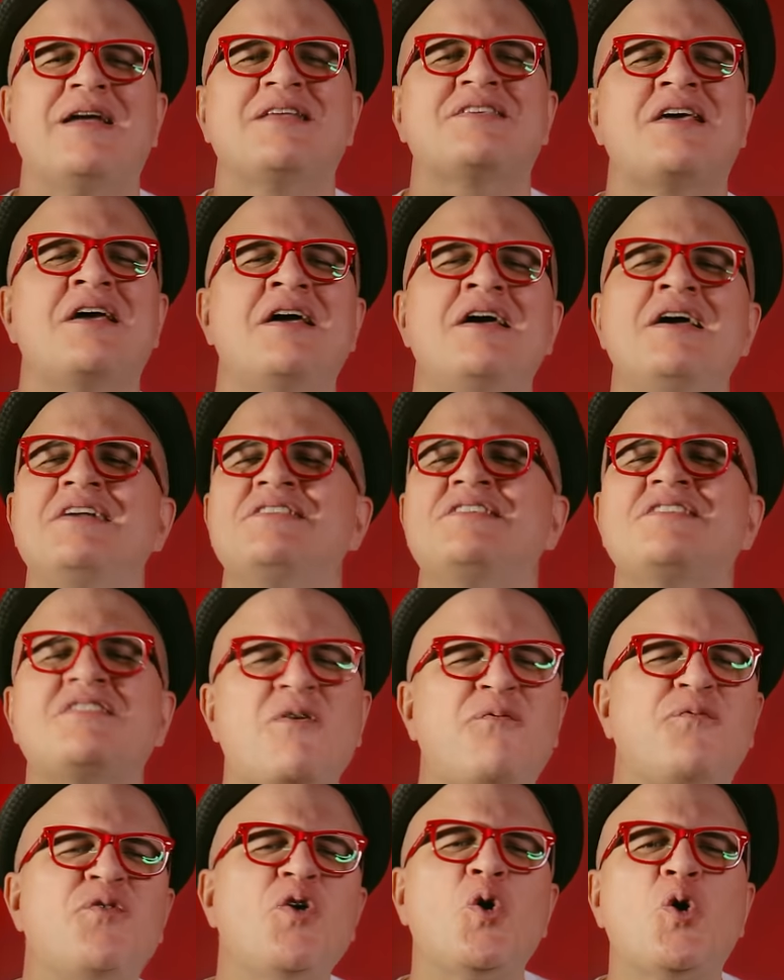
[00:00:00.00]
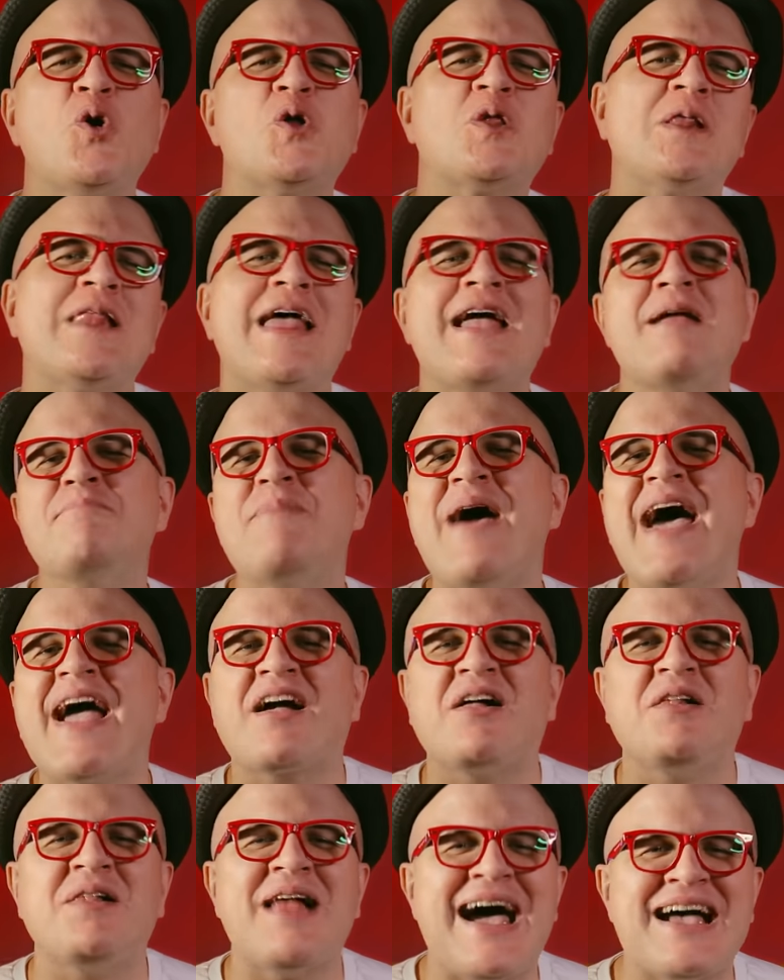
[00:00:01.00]
It's a, just a feel-good,
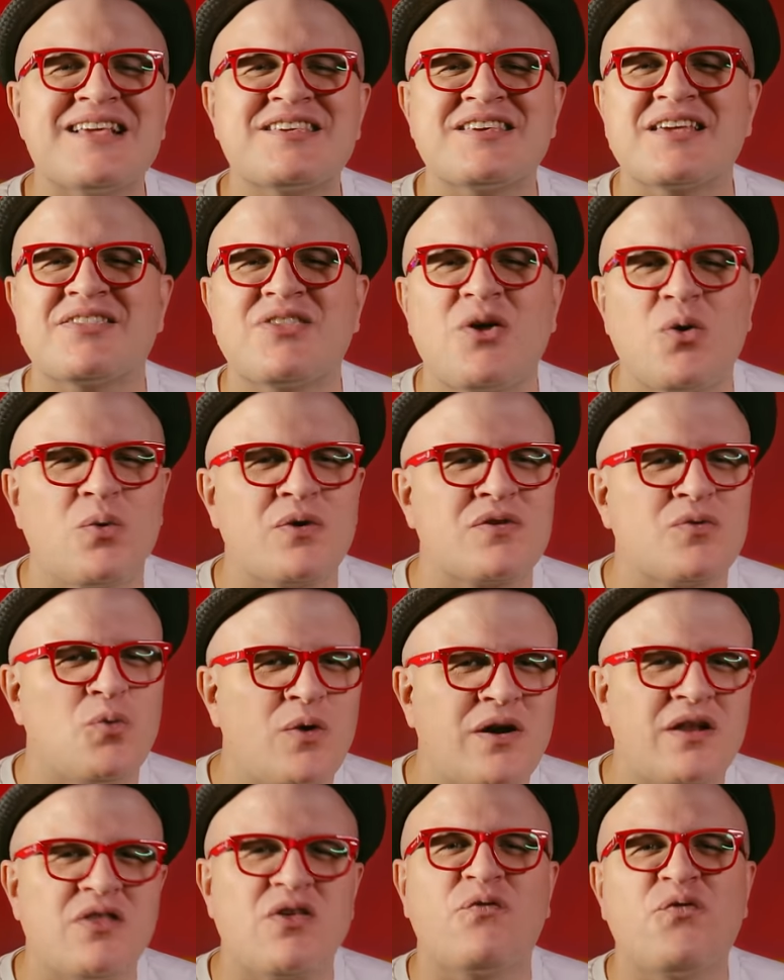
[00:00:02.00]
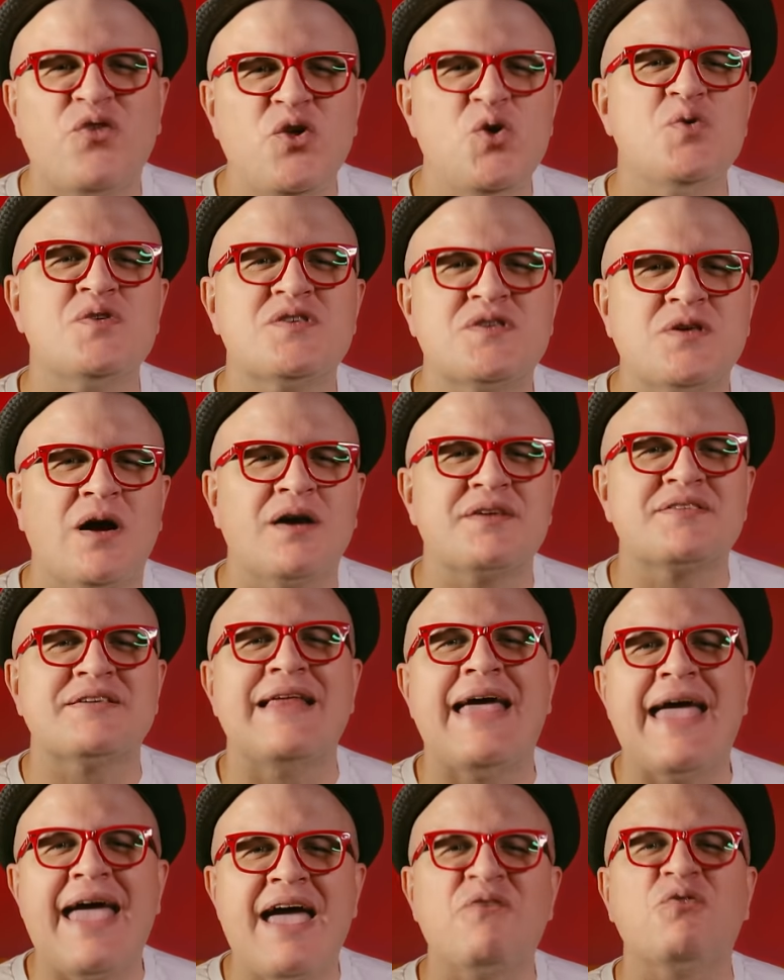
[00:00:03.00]
laid-back classic that was one of the few songs
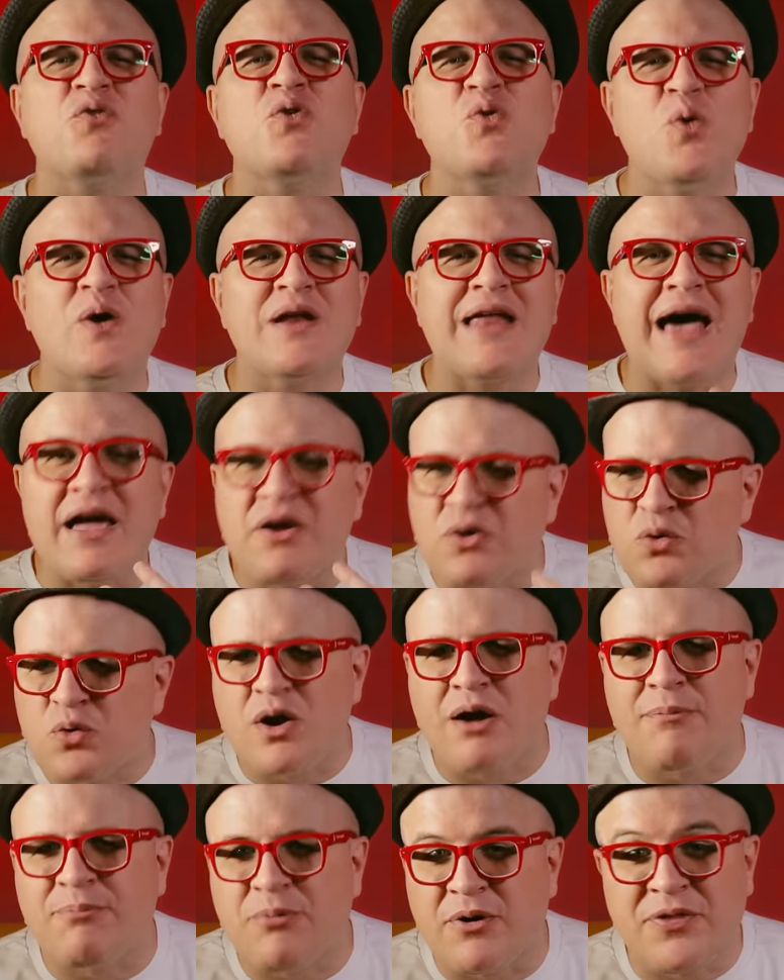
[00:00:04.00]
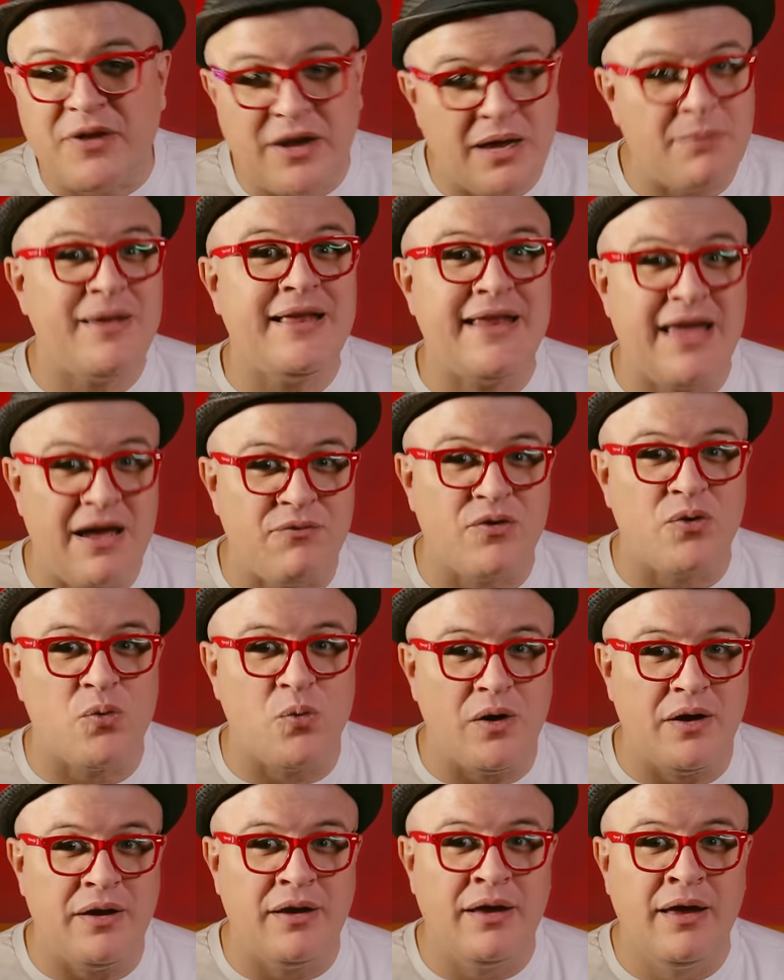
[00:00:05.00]
that everyone I grew up with, and I mean
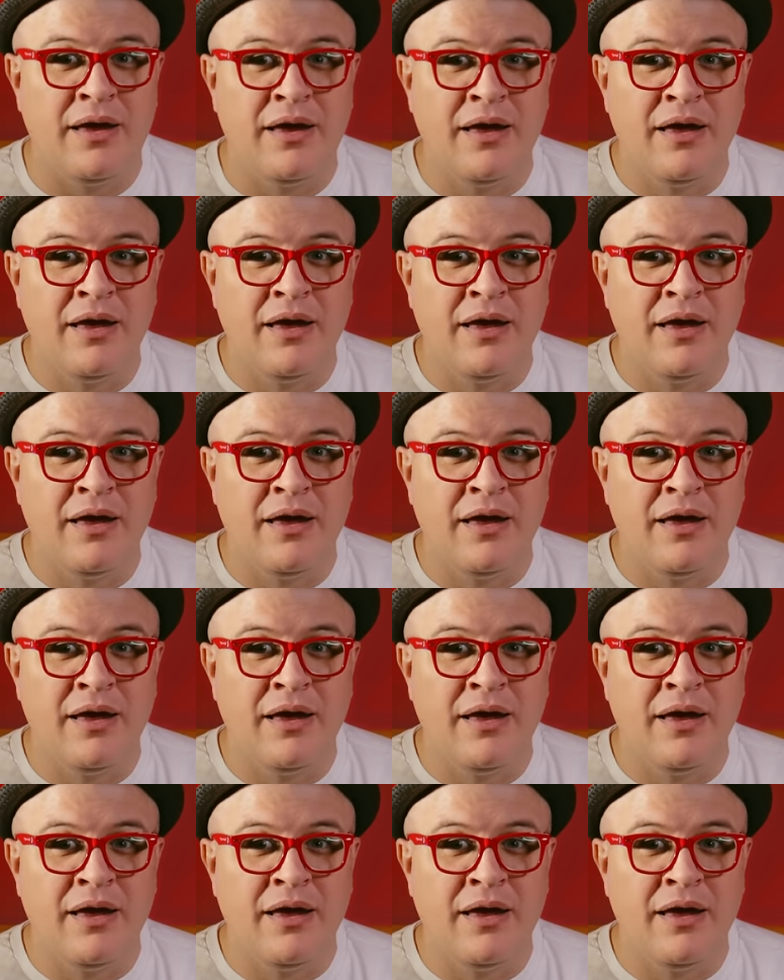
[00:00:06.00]
everyone,